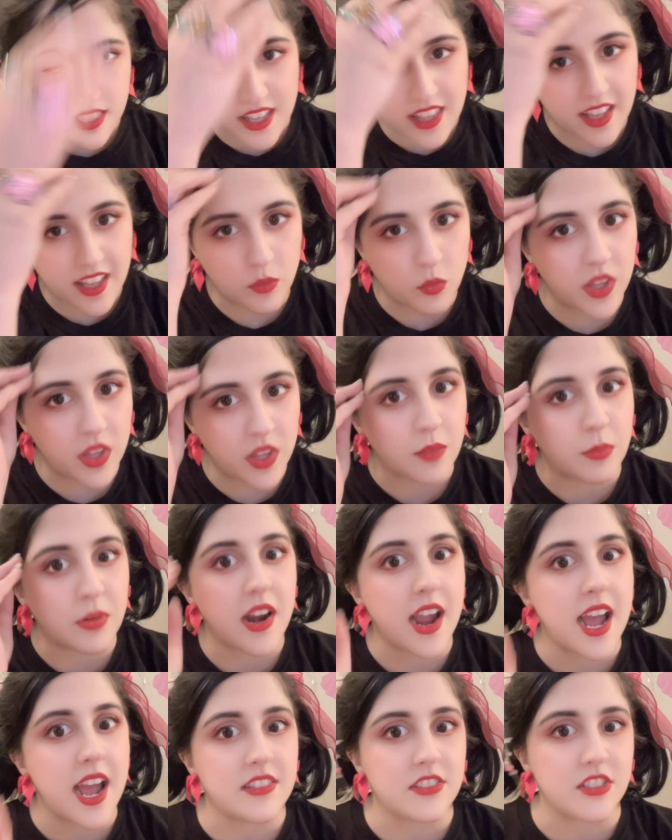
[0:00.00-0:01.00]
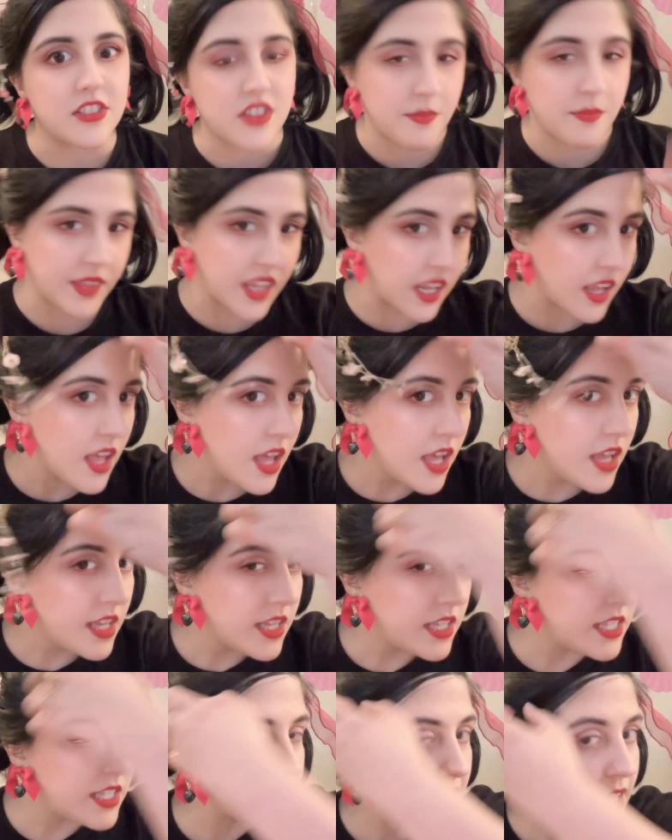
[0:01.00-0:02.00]
they like won the prize or something.
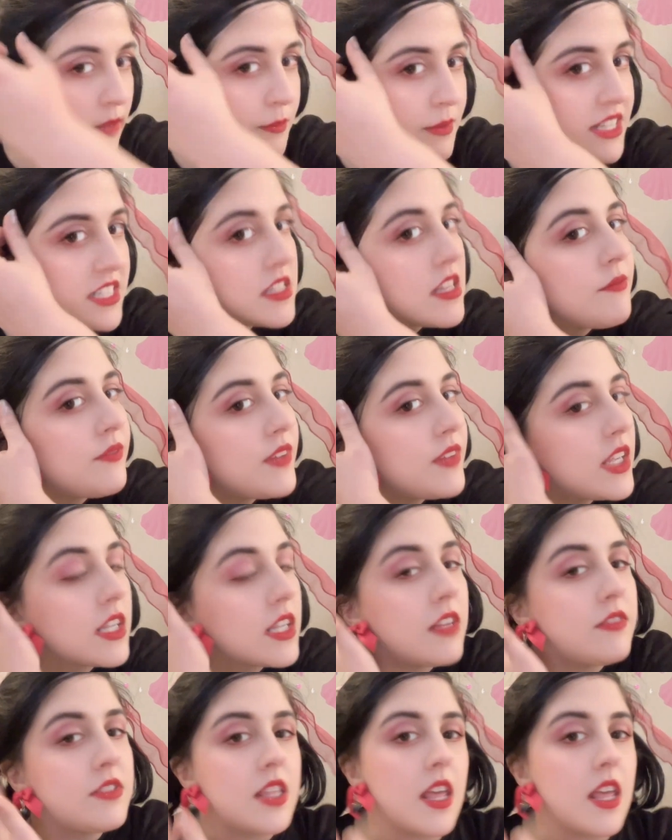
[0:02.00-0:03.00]
It's like, it makes them, it gives